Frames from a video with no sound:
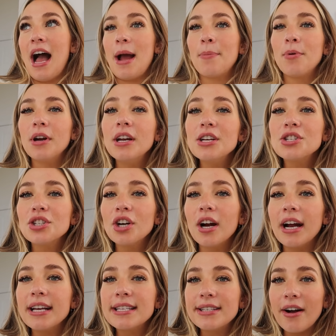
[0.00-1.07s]
I'm pretty
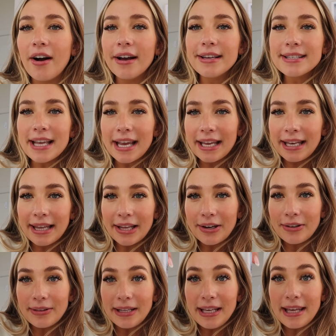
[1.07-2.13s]
sure I saw his like
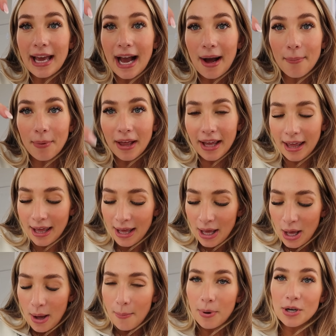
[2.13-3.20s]
little kneecap like
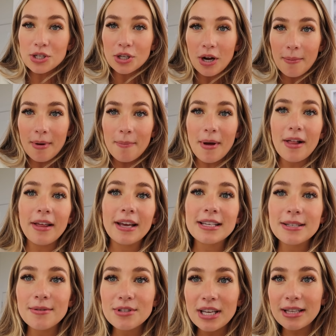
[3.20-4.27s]
pushing on my belly
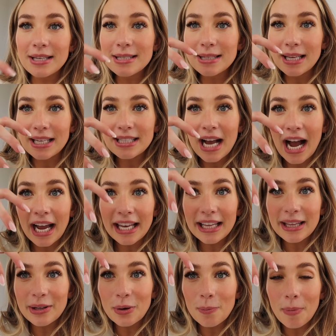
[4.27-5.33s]
because it was like this like
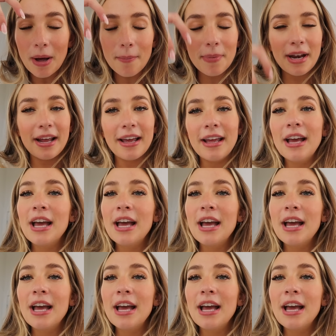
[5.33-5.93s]
tiny little bump and I